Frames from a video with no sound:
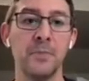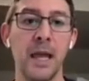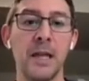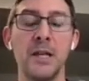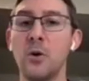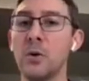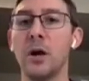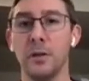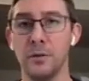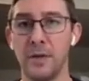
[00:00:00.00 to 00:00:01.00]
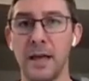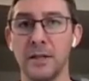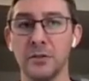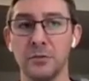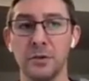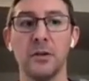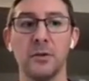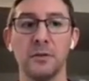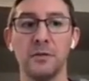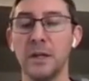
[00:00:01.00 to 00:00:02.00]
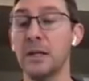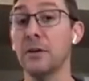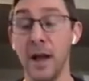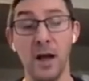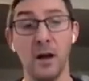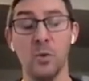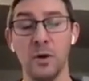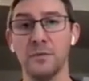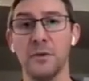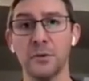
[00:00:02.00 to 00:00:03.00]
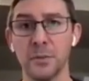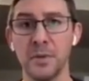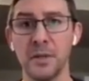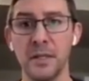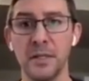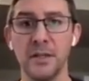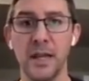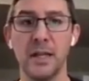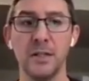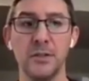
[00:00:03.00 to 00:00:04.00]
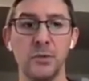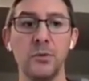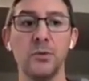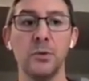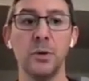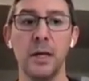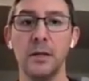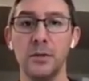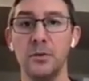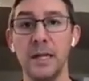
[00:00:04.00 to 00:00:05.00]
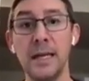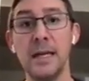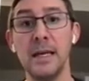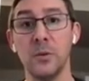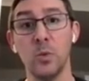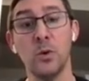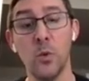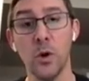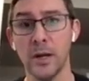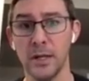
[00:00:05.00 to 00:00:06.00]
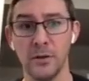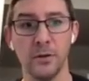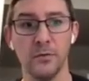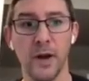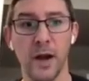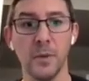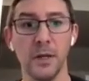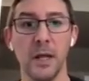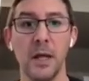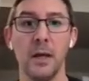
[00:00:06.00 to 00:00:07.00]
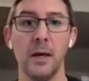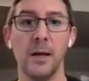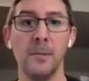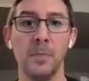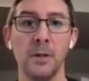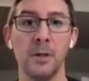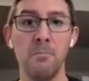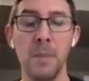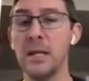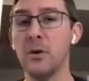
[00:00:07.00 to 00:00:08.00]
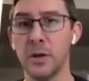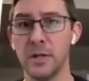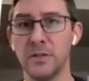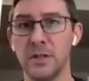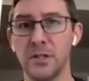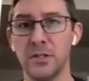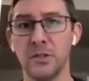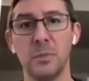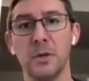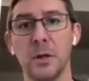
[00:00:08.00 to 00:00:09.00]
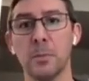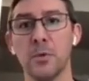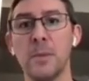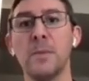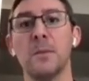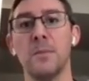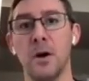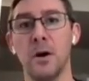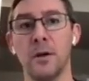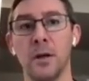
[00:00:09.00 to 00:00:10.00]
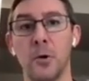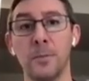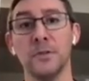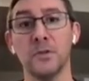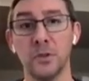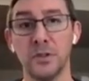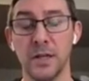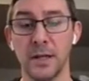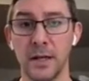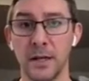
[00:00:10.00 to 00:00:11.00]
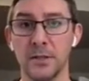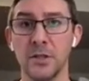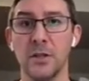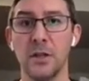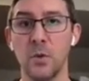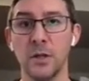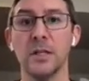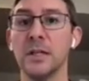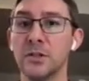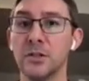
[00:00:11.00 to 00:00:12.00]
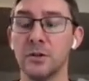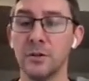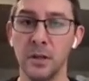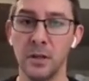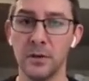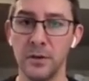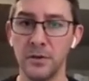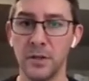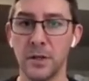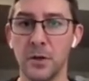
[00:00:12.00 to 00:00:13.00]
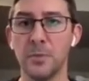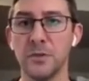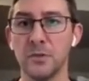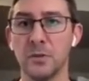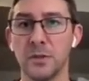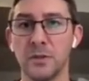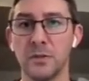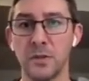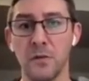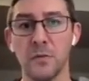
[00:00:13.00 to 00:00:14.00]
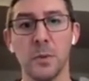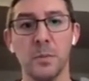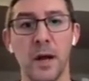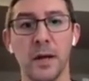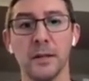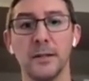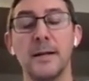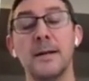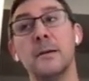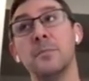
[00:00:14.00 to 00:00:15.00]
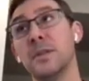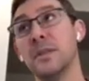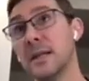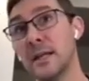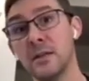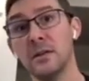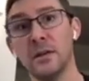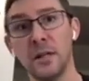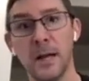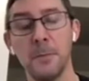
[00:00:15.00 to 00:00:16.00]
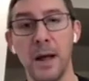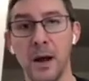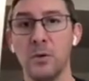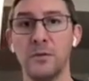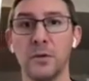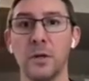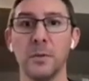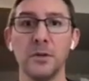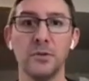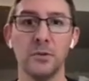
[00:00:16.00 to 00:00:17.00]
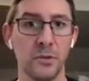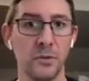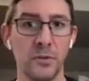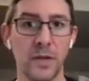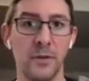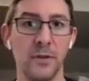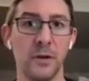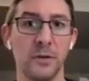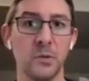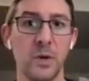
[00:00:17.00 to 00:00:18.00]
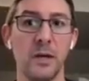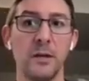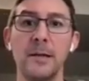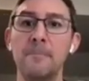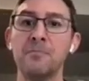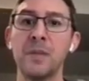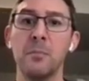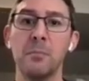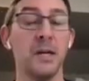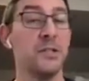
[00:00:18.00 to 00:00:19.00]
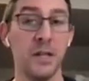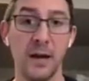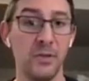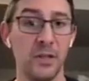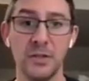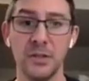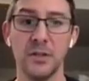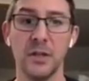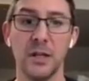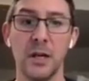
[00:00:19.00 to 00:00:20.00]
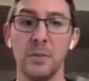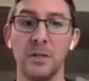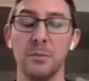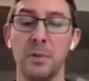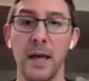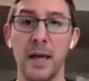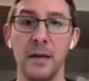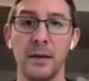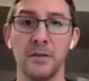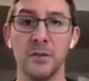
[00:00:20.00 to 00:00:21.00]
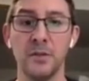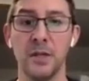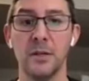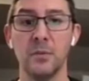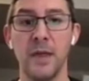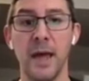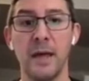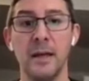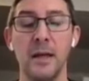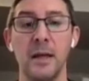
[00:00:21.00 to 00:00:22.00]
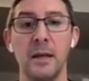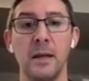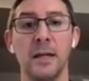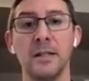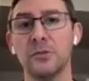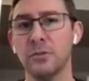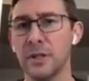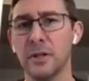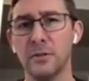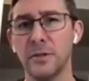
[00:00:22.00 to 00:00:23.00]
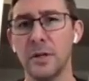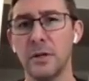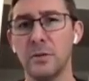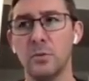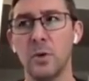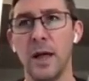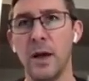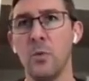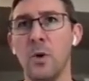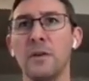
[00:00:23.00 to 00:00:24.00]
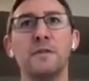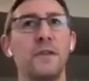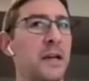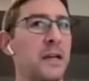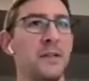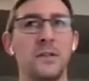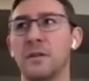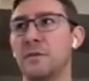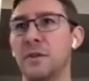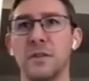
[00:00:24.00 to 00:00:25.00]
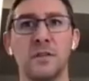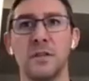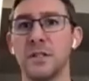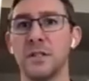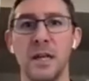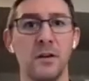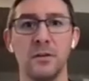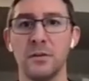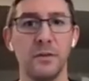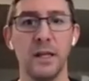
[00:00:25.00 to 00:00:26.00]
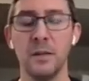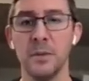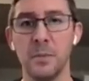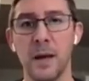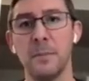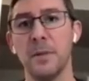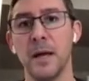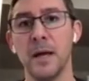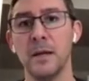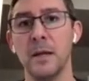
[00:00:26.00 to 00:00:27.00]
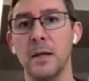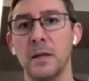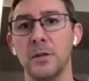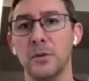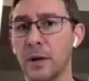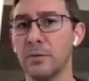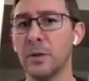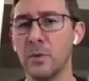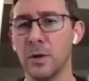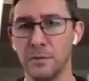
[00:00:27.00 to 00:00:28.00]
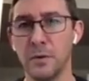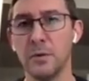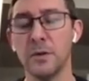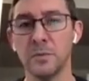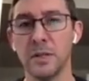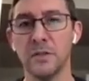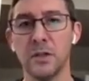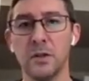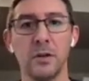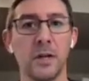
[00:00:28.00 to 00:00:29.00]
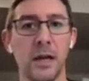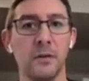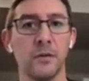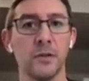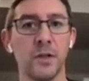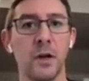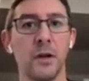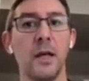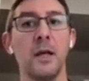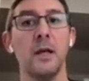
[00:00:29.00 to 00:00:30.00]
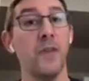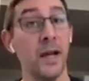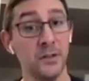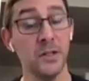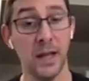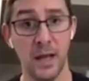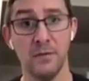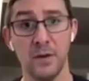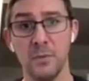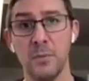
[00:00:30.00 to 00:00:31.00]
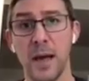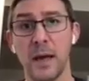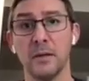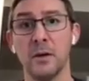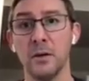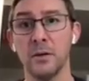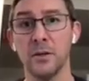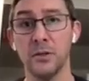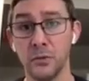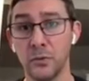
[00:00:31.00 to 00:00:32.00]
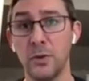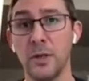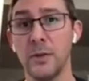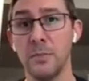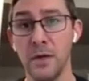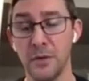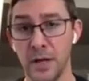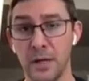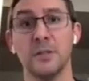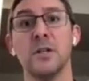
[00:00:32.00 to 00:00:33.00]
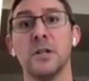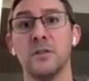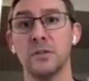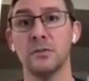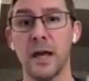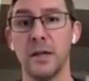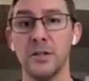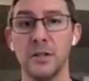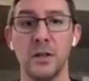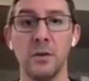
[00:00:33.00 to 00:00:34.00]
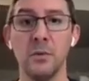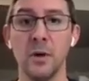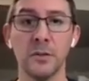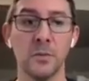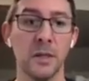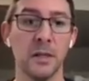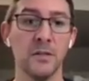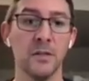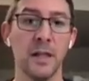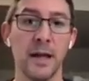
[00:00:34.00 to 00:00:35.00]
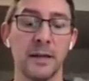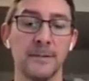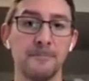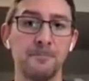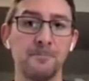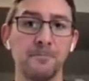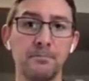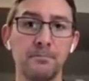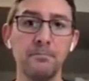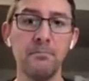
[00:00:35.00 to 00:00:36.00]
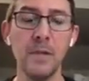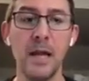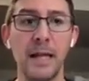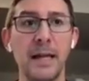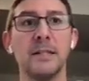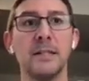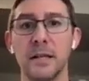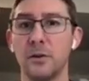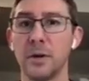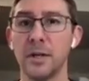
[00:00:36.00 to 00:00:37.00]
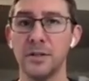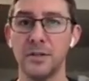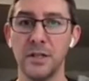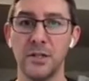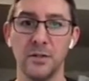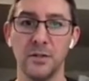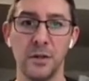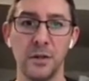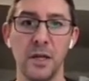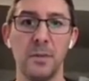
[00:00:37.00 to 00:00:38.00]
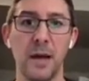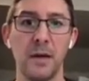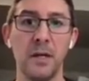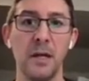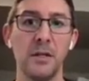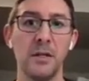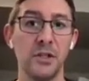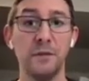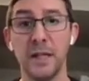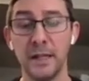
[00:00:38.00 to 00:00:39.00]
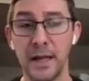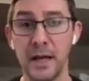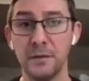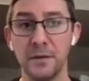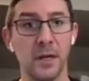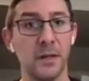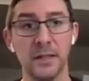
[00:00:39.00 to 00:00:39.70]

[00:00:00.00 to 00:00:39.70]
And knowing all of that is critical to figure out what vulnerability scanning tool you need and will work in your environment. Many organizations put a premium on open source technology and they want to ensure that they're using an open source software product. But then again, there are a lot of powerful commercial tools out there as well. Budget obviously is going to come into play associated with that. And it's critical to know, well, at what phase of this container development pipeline do I really want to focus my security efforts on? That's going to have an impact on the tool and the methodology and the strategy that you ultimately select. I like to tell organizations to think about shifting left.